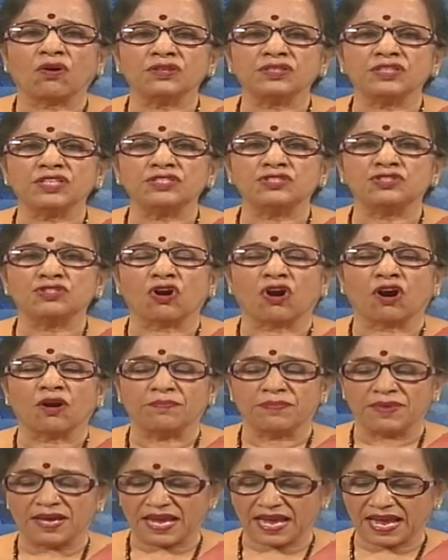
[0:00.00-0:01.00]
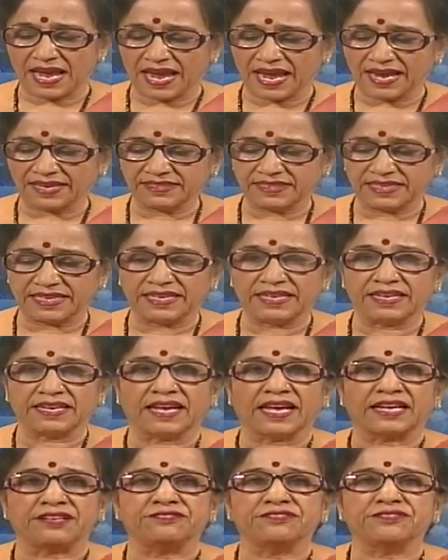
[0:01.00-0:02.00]
on the job and in
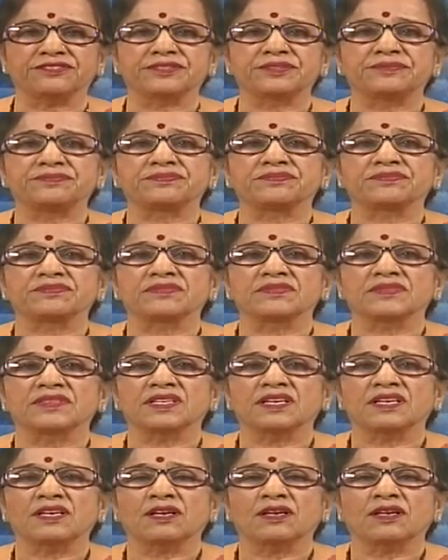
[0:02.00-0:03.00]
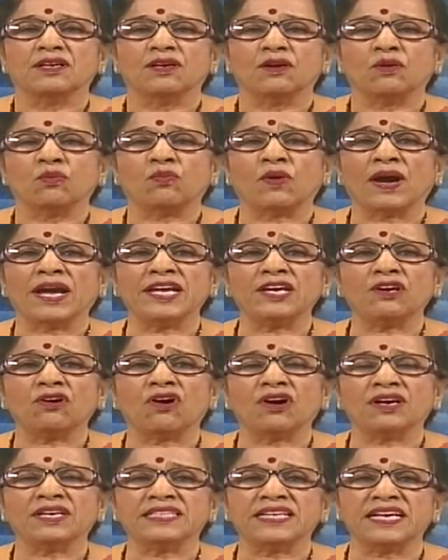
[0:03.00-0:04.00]
life. Why
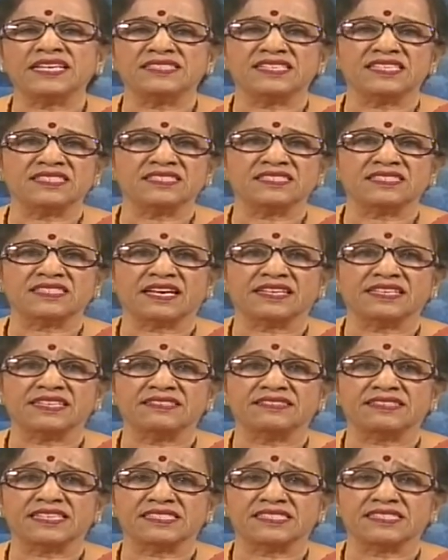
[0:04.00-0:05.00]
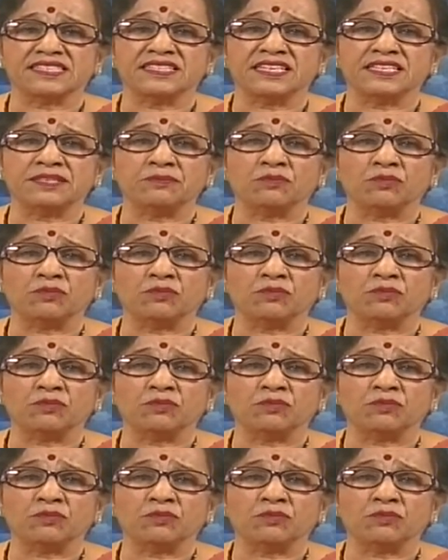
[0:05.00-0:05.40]
organizations are interested